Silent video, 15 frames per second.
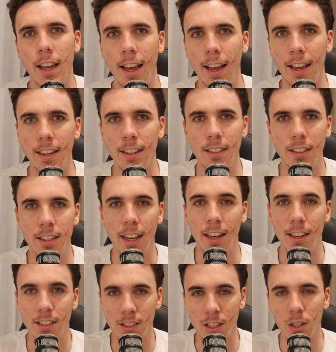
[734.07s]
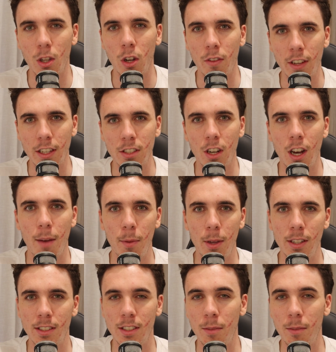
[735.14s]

and just a lot of excitement.